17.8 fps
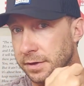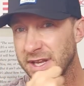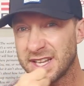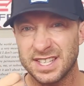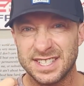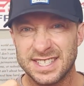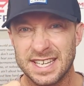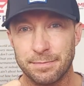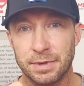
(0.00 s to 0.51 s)

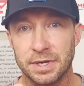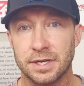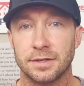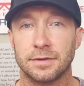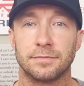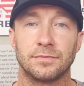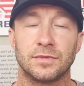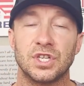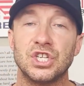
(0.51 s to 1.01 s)
Zip it
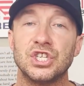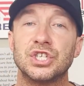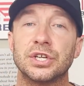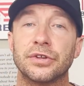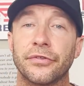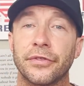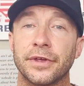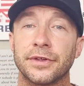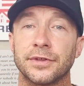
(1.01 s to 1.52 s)
and
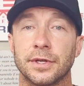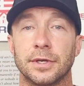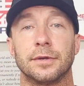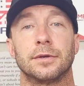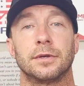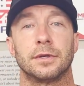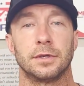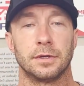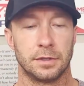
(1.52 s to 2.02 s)
just listen.
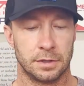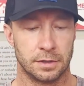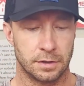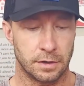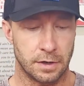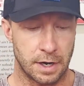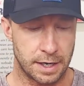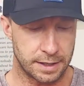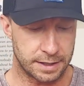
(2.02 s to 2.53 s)

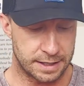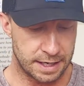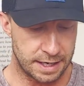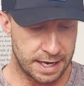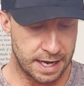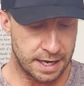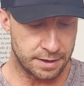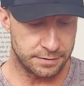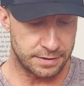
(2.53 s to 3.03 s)
All right, get
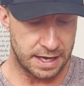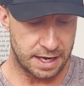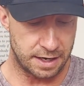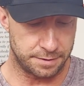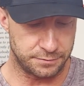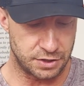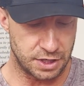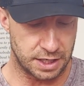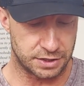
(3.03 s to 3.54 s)
ahead of that
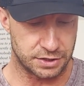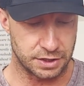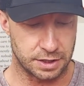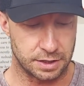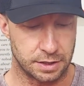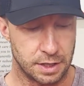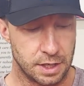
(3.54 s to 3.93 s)
objection.